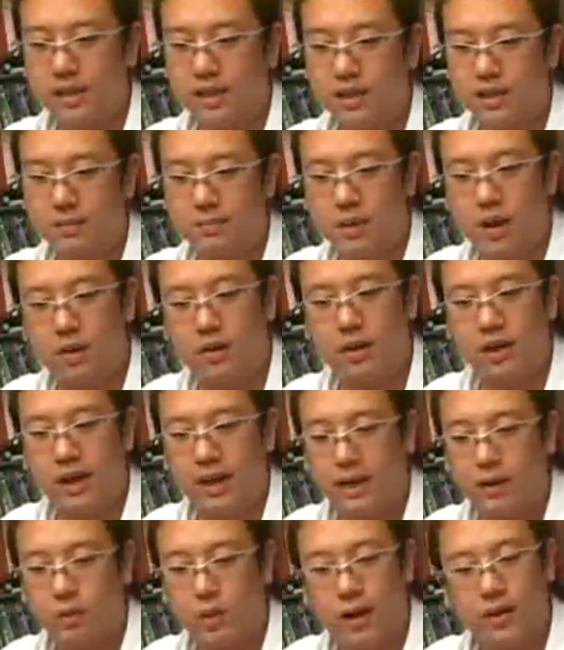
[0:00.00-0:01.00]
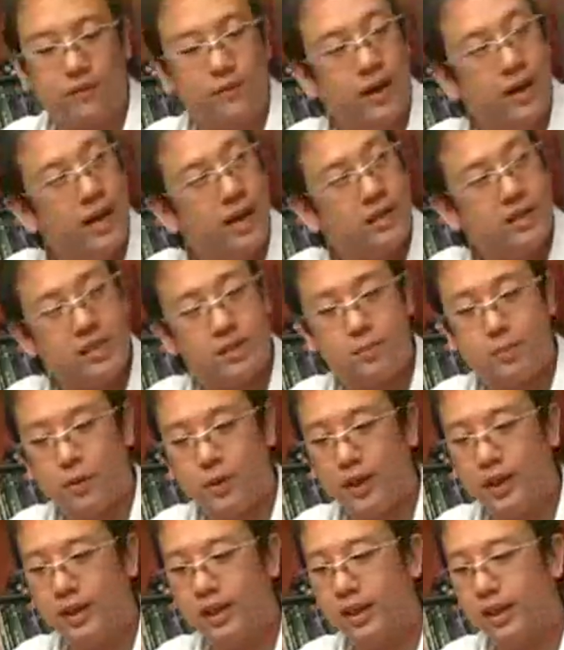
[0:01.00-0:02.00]
and it's a Powerline Wi-Fi access
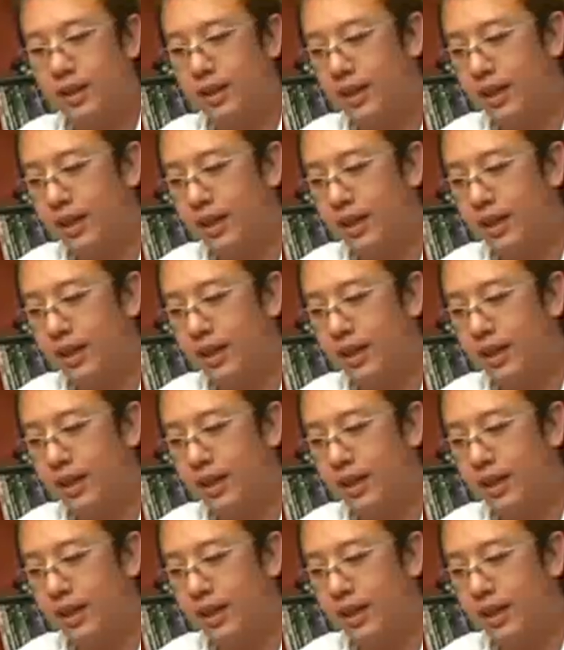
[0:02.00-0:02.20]
point.